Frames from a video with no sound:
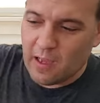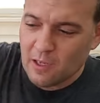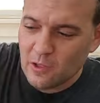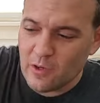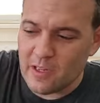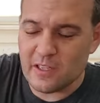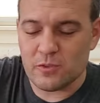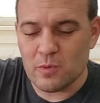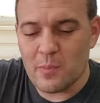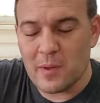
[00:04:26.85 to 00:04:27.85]
including
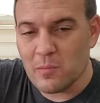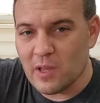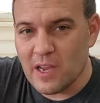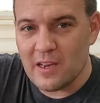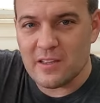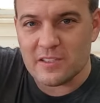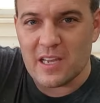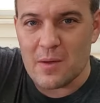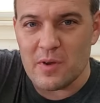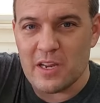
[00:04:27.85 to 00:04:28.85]
this ripping blade, this
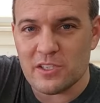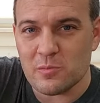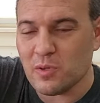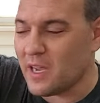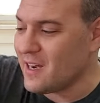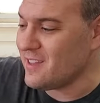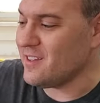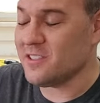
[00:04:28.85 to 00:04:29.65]
combination blade, and